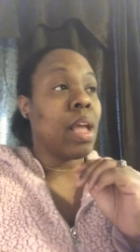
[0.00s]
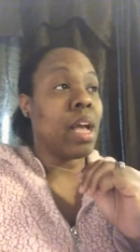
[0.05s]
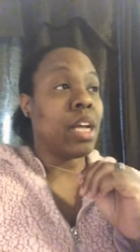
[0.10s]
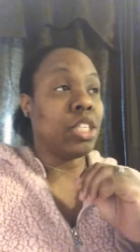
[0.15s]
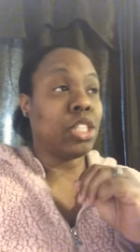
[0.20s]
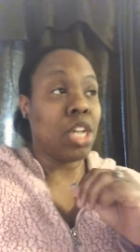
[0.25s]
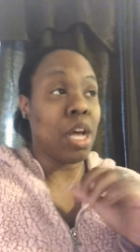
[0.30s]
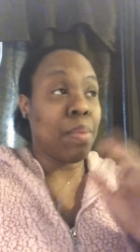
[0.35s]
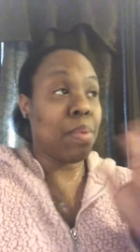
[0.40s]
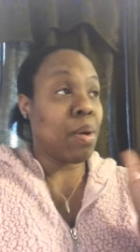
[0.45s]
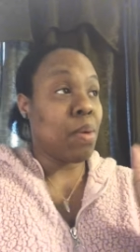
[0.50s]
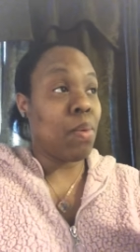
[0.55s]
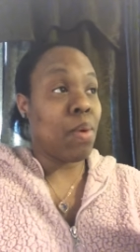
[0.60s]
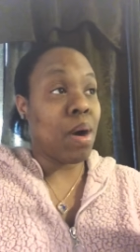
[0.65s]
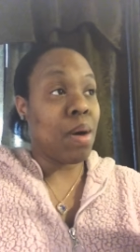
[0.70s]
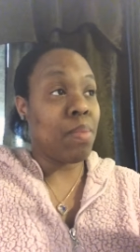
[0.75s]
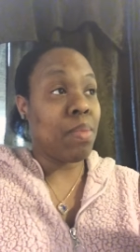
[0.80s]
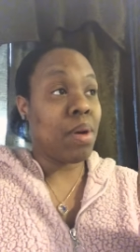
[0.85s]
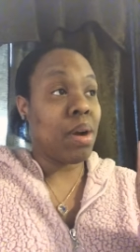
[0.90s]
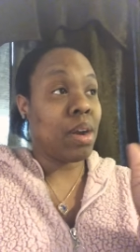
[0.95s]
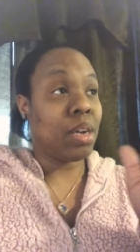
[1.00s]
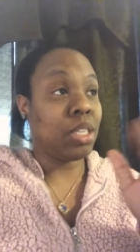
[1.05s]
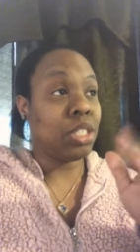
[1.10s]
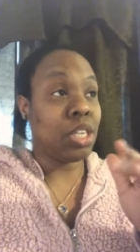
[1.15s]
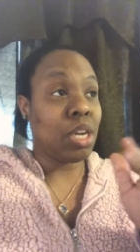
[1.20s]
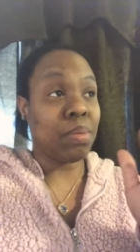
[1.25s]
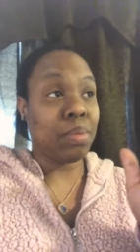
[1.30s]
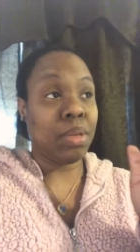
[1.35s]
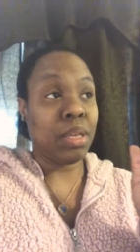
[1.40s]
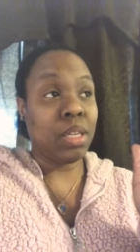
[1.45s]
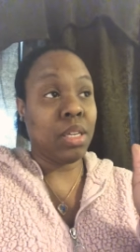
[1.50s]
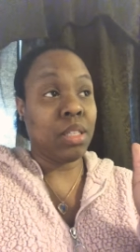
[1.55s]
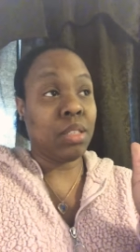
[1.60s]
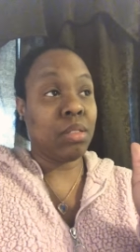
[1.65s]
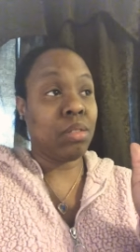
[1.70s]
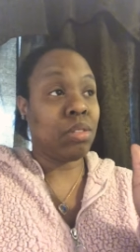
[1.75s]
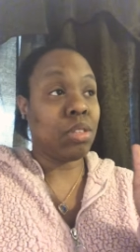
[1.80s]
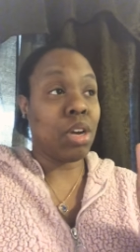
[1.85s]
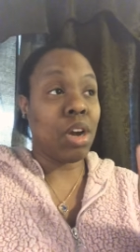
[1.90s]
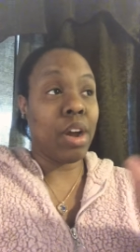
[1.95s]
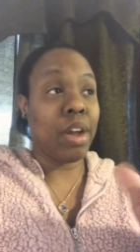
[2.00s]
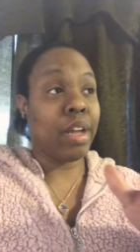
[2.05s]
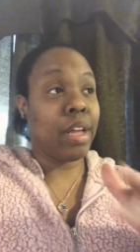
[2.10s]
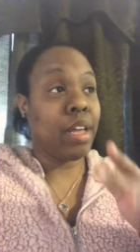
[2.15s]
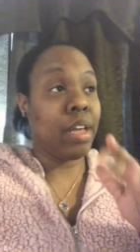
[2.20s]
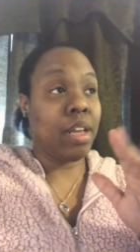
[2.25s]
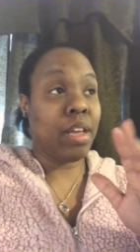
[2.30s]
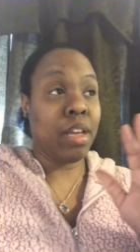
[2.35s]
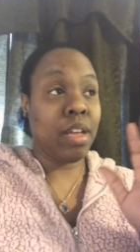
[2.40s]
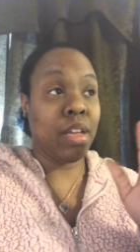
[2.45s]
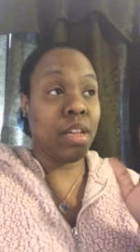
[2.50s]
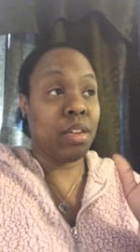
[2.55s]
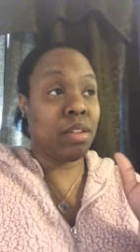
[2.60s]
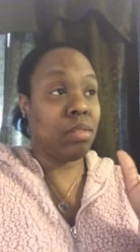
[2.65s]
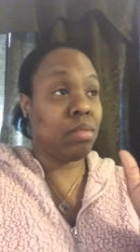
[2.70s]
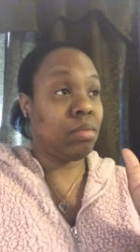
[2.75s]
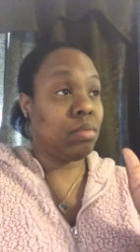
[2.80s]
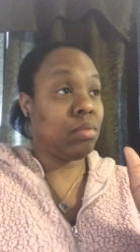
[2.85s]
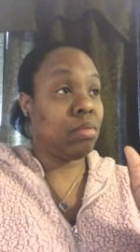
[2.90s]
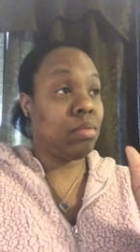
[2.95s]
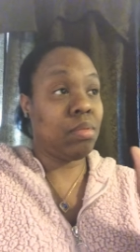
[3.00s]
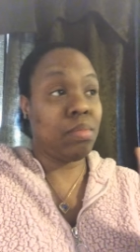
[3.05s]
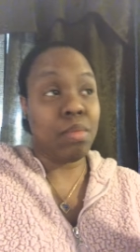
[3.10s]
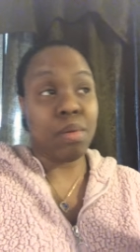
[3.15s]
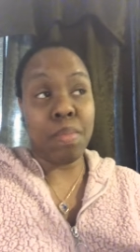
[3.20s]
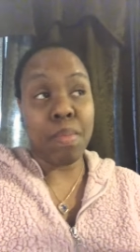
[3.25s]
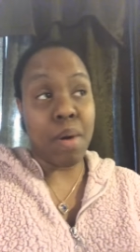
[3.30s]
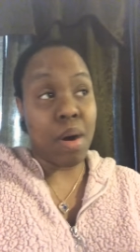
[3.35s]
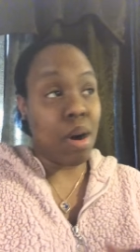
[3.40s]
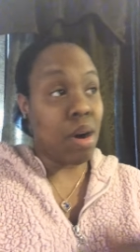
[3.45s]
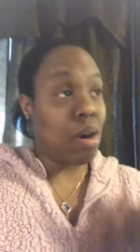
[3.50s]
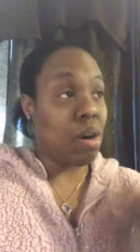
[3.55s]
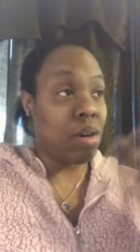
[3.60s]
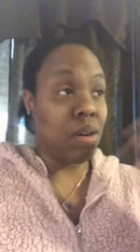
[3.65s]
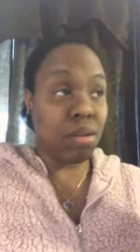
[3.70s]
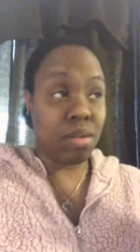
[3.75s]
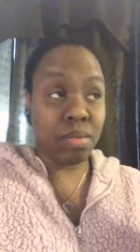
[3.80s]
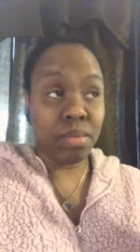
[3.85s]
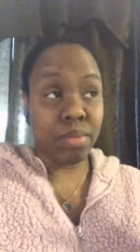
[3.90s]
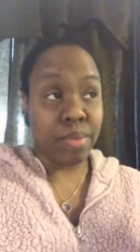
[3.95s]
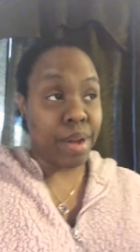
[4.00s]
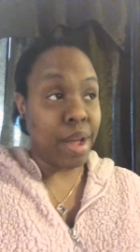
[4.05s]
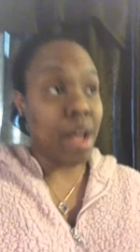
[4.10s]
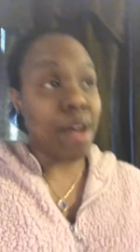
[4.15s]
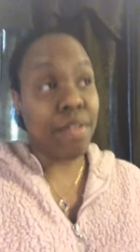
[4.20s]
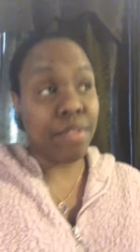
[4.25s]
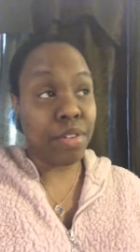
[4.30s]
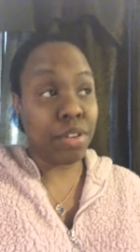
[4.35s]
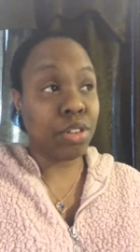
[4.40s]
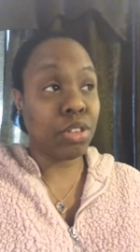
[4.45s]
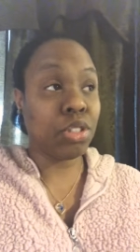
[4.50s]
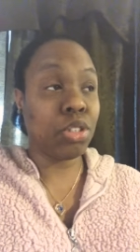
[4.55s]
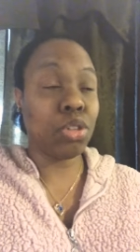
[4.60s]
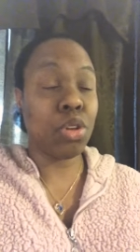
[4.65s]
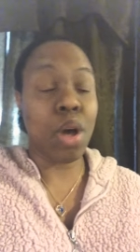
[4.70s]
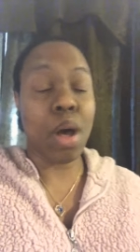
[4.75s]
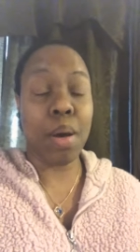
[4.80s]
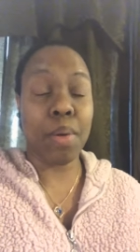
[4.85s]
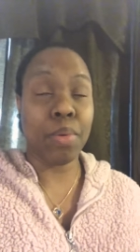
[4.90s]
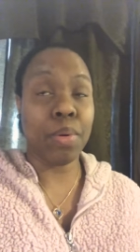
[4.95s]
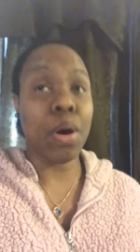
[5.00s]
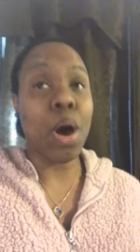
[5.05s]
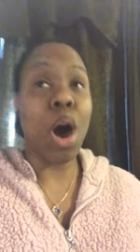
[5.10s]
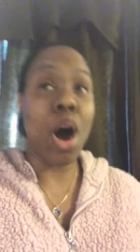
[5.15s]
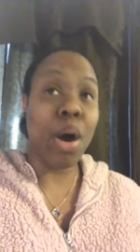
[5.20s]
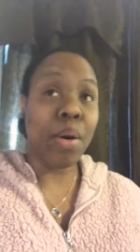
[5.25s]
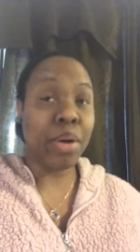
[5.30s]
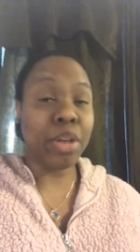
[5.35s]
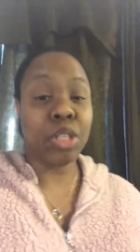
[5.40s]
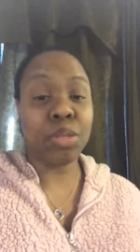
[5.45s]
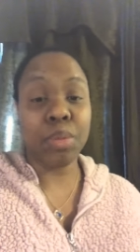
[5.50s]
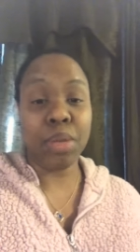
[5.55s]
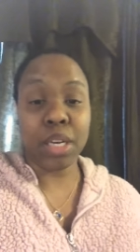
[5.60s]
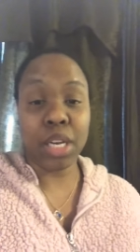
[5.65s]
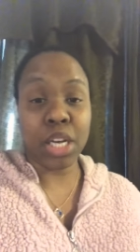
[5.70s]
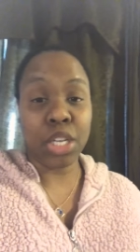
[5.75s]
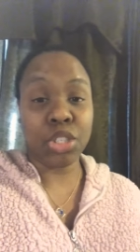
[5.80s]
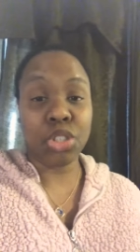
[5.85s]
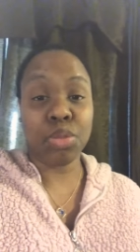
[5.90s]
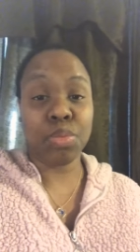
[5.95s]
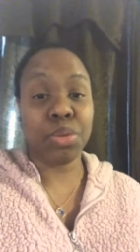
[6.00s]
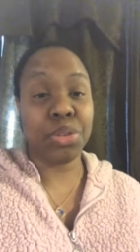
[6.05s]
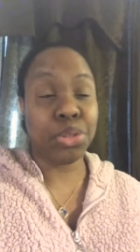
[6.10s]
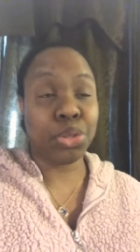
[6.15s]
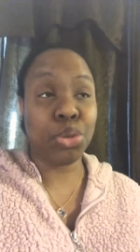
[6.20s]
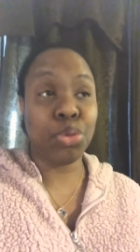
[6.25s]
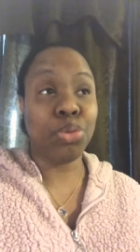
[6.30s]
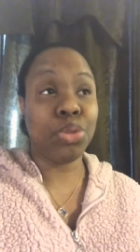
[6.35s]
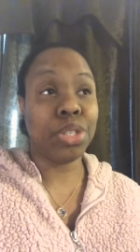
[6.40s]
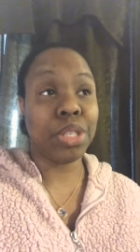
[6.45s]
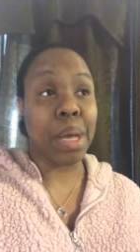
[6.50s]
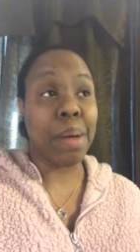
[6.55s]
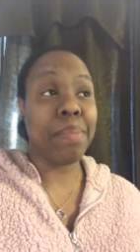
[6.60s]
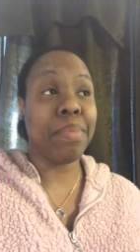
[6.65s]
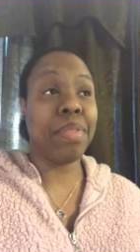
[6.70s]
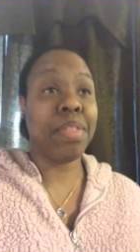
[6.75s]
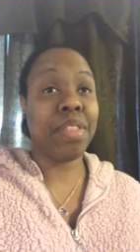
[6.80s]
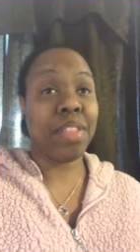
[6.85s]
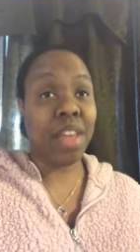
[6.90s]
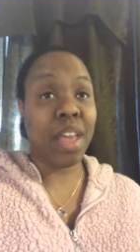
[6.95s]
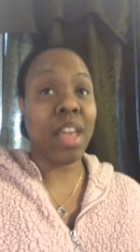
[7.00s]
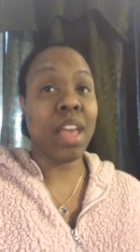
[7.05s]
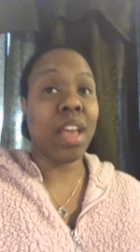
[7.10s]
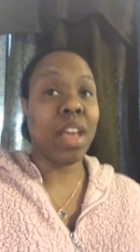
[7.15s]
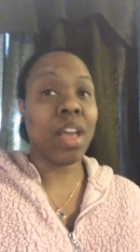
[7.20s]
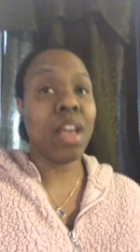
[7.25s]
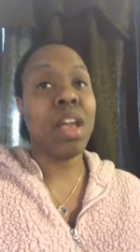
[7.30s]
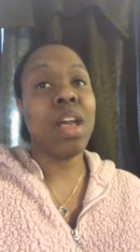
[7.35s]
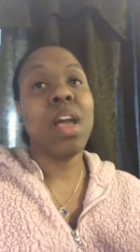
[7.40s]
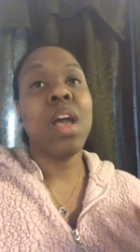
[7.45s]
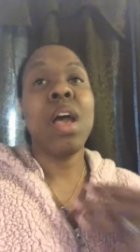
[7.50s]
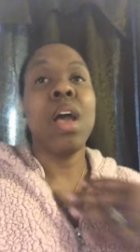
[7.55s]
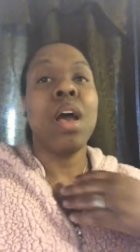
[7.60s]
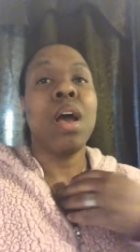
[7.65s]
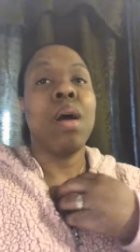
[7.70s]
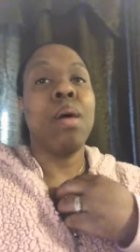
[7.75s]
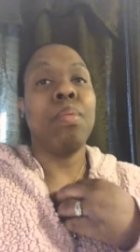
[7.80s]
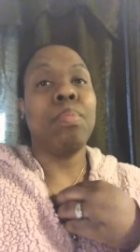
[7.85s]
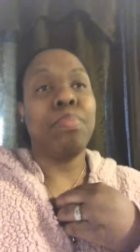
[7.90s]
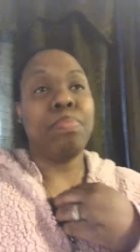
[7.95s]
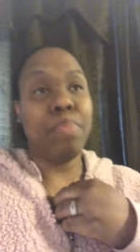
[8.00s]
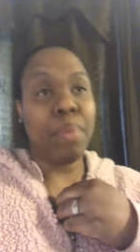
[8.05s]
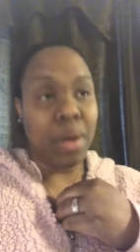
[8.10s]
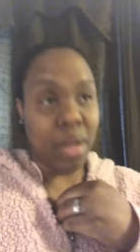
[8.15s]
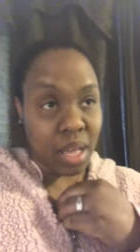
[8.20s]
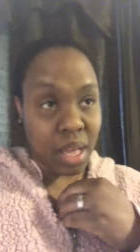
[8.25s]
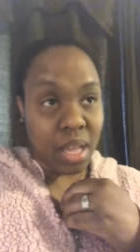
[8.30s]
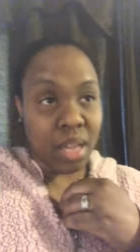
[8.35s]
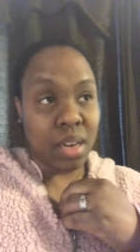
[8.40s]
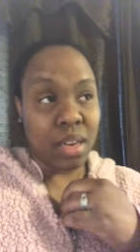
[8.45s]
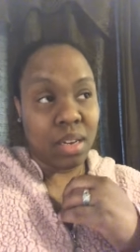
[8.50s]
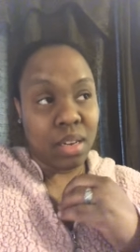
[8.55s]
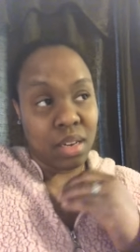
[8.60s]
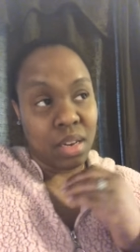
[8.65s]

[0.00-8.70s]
shop at Walmart, I shop at Target, the mall, wherever. So I will always be a customer to something, but